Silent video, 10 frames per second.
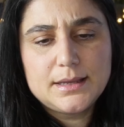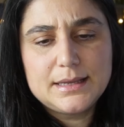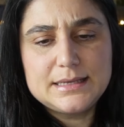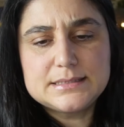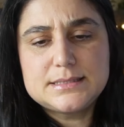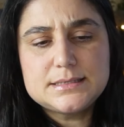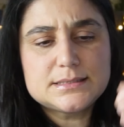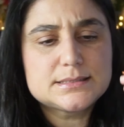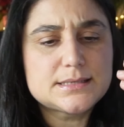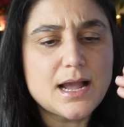is this
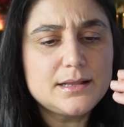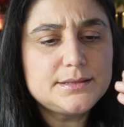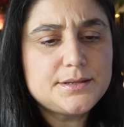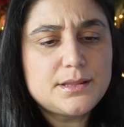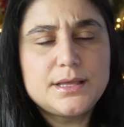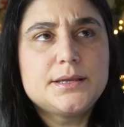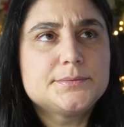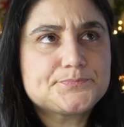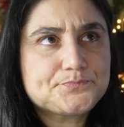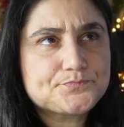silent
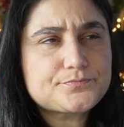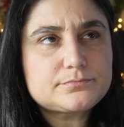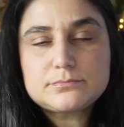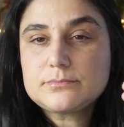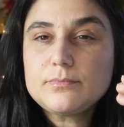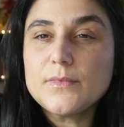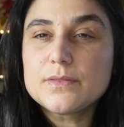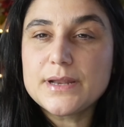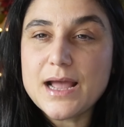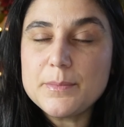thing
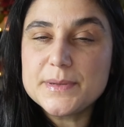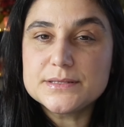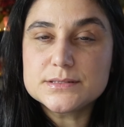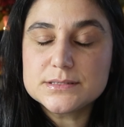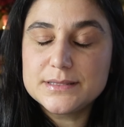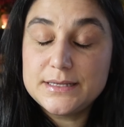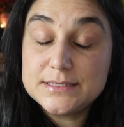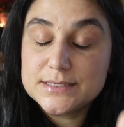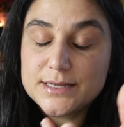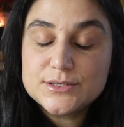that happens, and
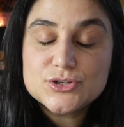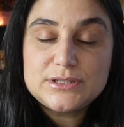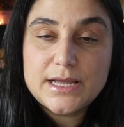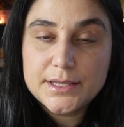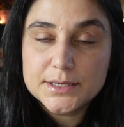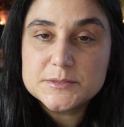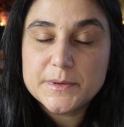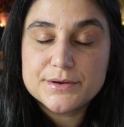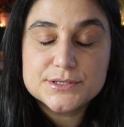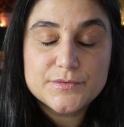it's an underlying
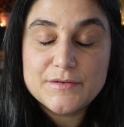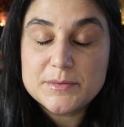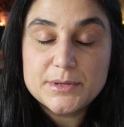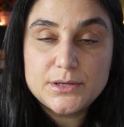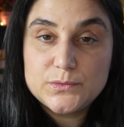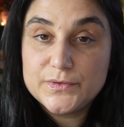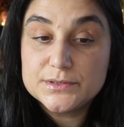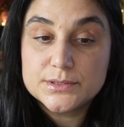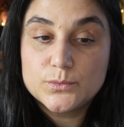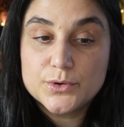experience of everybody who
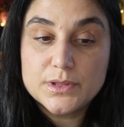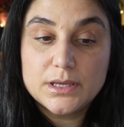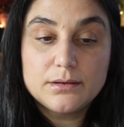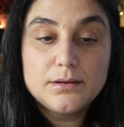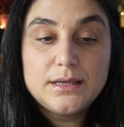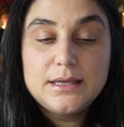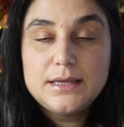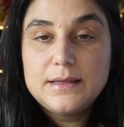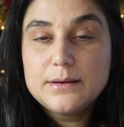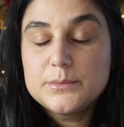feels unworthy,
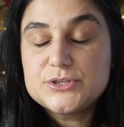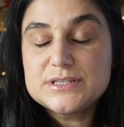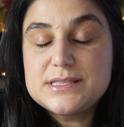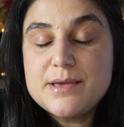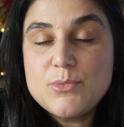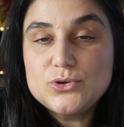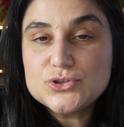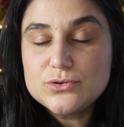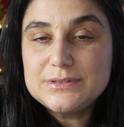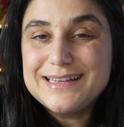which is the
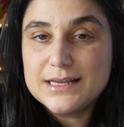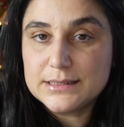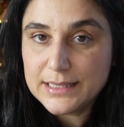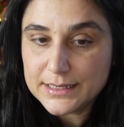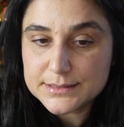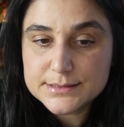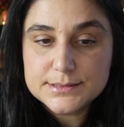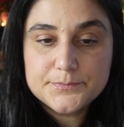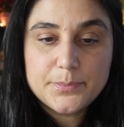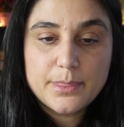emotional
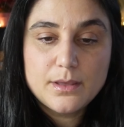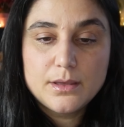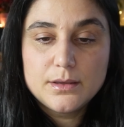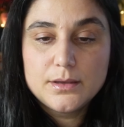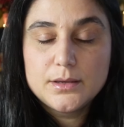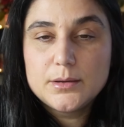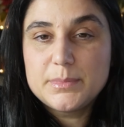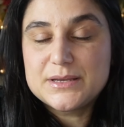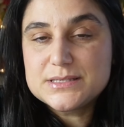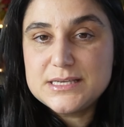neglect.
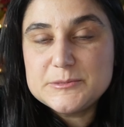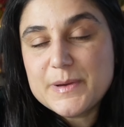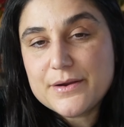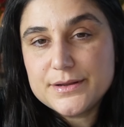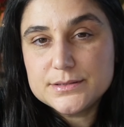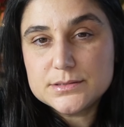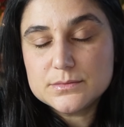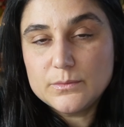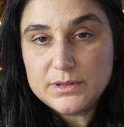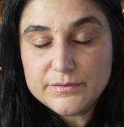Because these
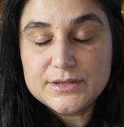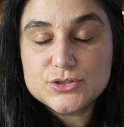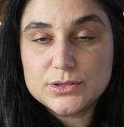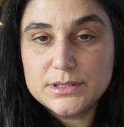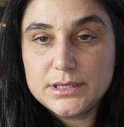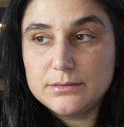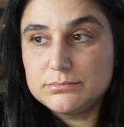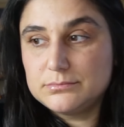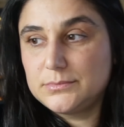parents will eventually,